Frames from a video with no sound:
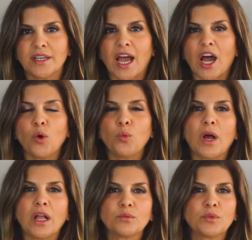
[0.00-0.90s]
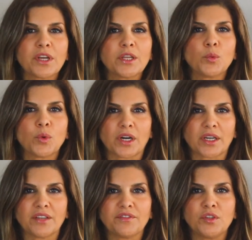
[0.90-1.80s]
How well would it
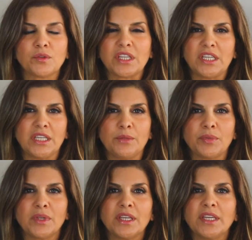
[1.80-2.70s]
work if you keep